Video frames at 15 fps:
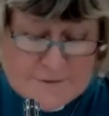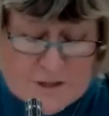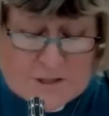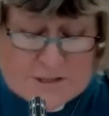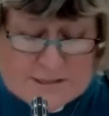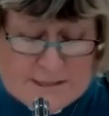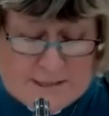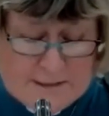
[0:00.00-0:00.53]

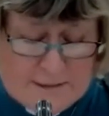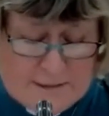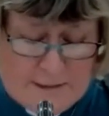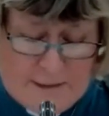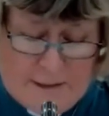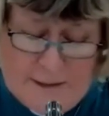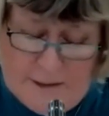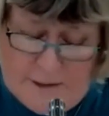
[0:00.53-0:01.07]
13,
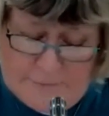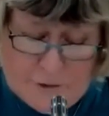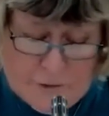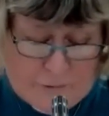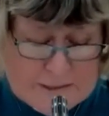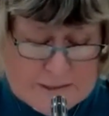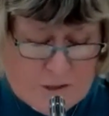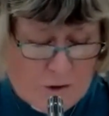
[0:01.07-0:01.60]
if you
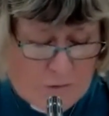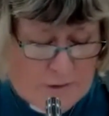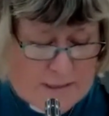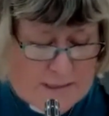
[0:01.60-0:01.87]
read on,